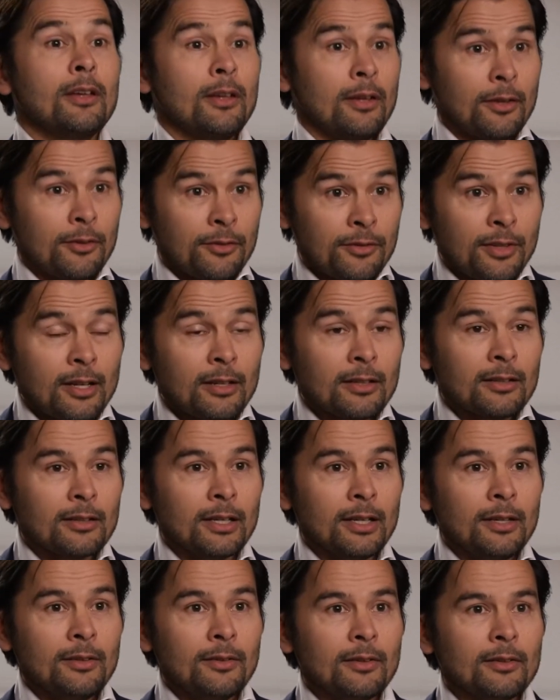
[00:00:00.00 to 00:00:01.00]

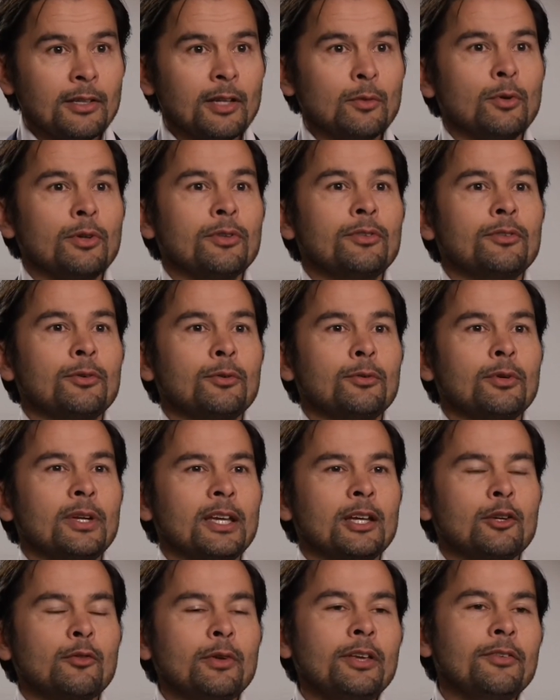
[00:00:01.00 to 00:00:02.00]
Secondly, they want to
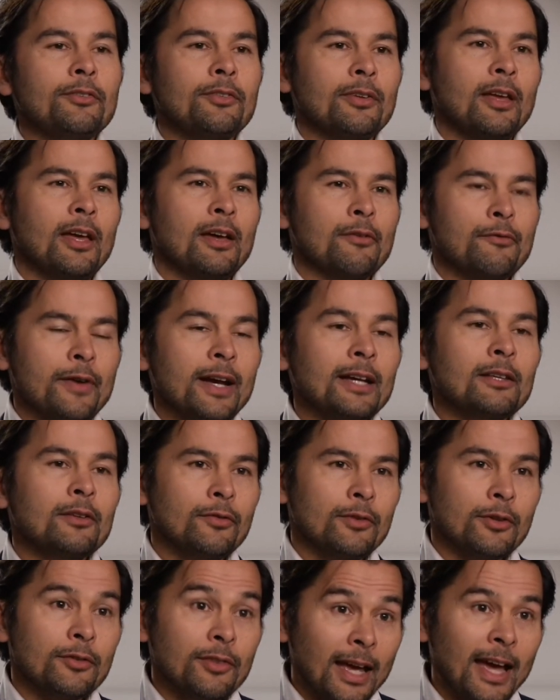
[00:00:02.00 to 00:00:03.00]
increase
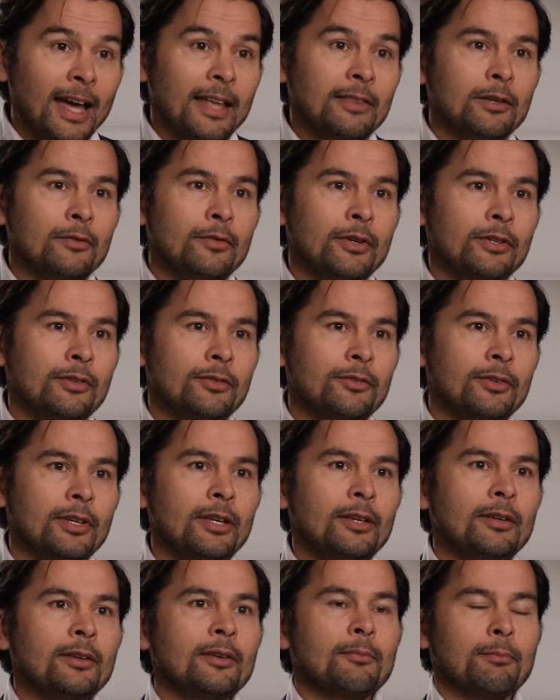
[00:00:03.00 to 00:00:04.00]
effectiveness and
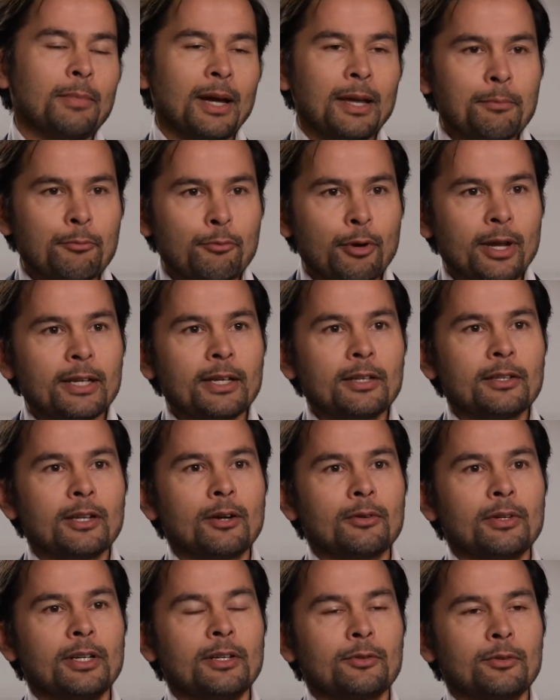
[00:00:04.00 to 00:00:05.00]
efficiency by breaking
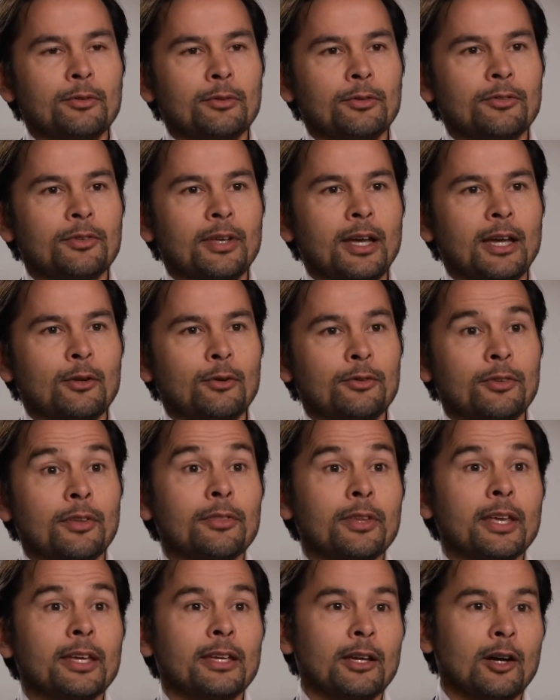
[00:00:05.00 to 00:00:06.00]
down internal silos
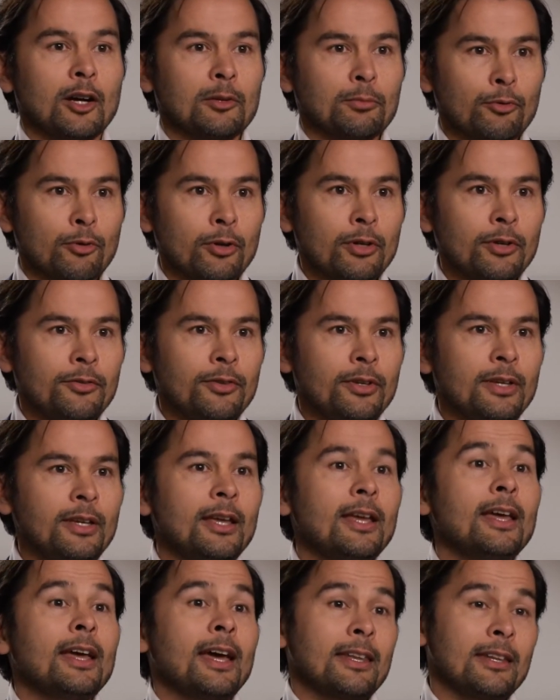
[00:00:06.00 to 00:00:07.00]
and taking out bureaucracy.
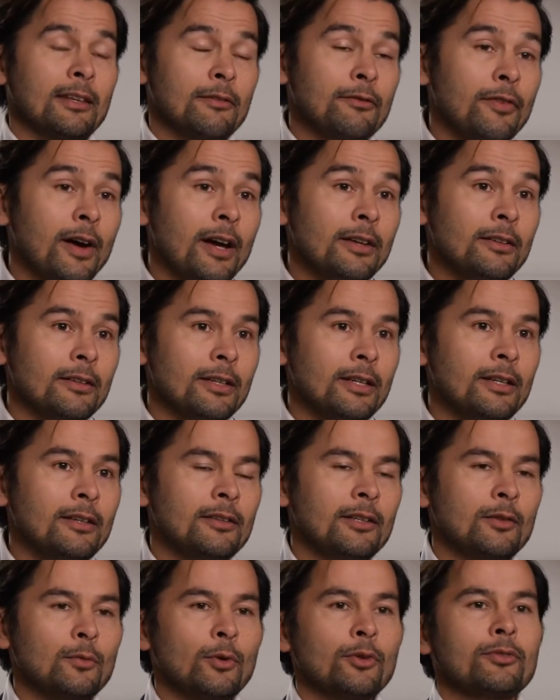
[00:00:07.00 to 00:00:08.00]
And then finally,
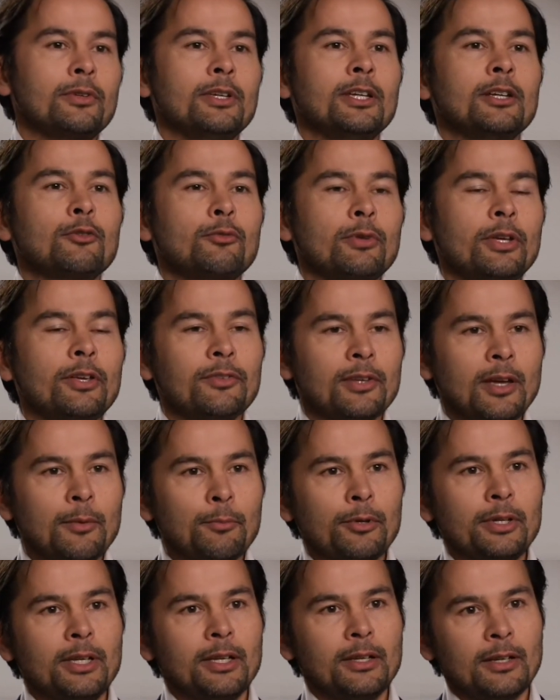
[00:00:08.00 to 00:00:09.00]
they want to increase
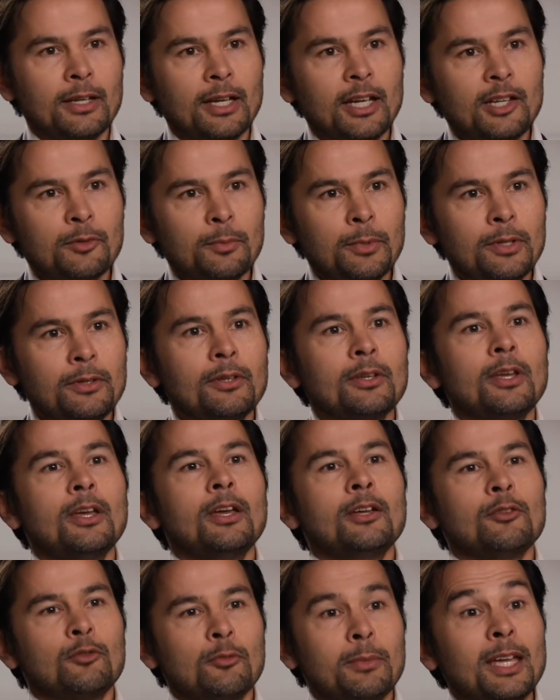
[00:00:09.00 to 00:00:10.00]
employee engagement
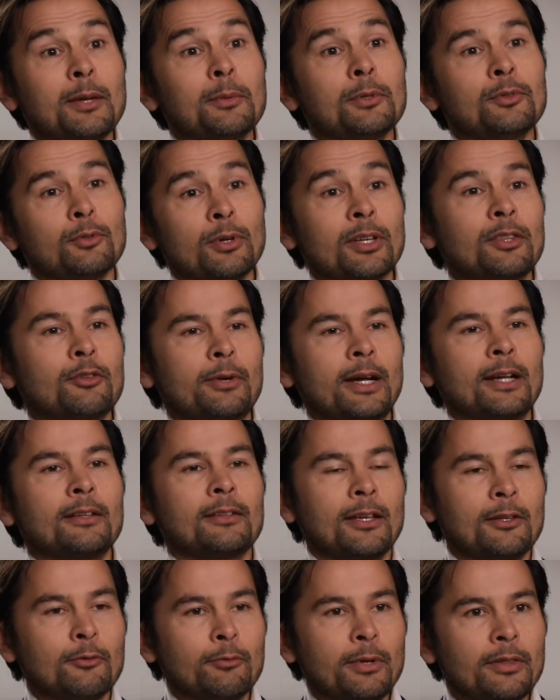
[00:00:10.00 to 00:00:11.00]
to be able to
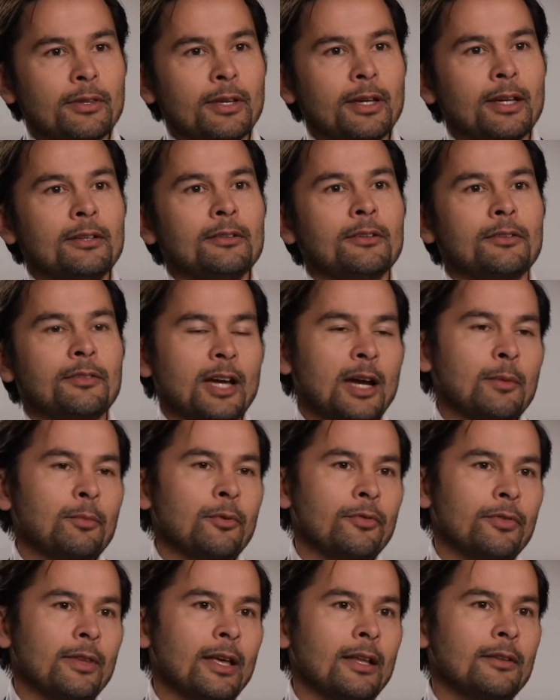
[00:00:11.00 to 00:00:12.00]
attract and retain the type
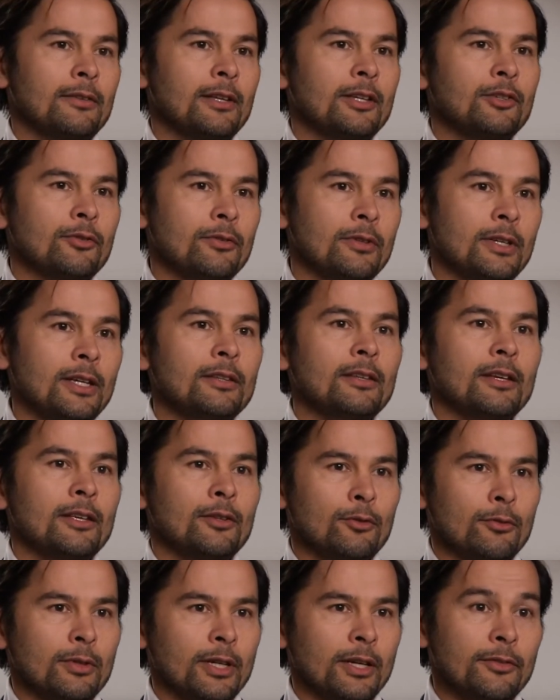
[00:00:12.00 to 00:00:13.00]
of talent that you need in
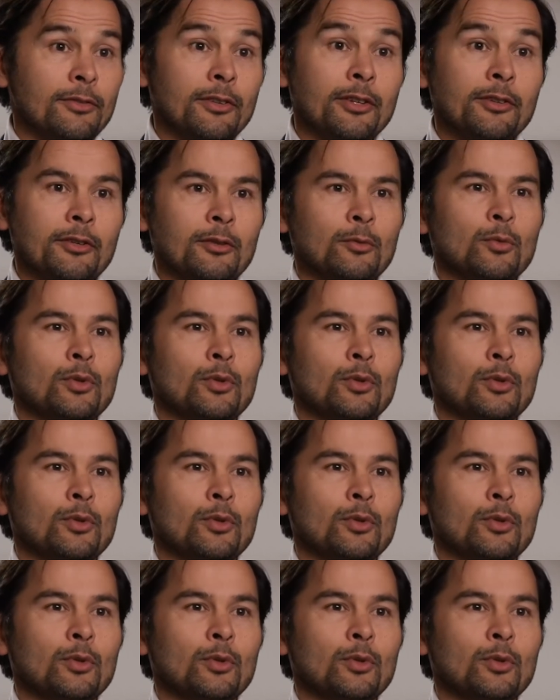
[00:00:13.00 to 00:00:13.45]
today's digital